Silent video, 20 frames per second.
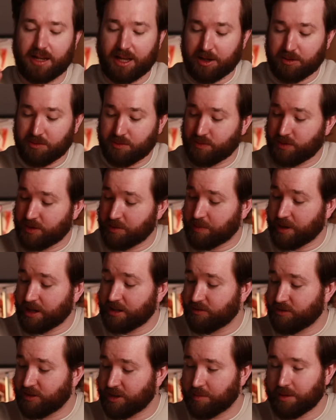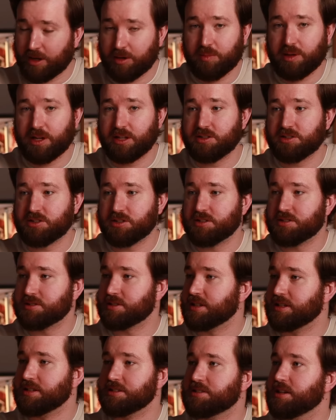Now, the benefit about
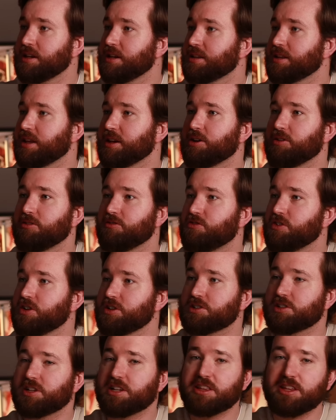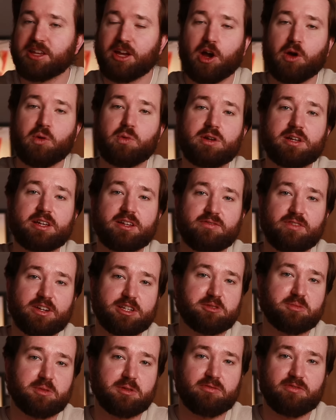pensions is they are virtually the only
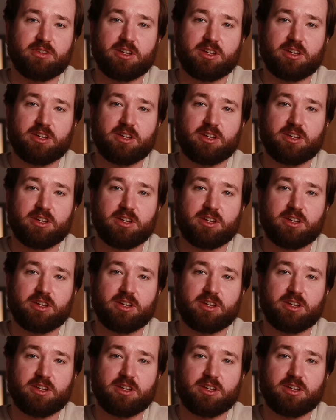investment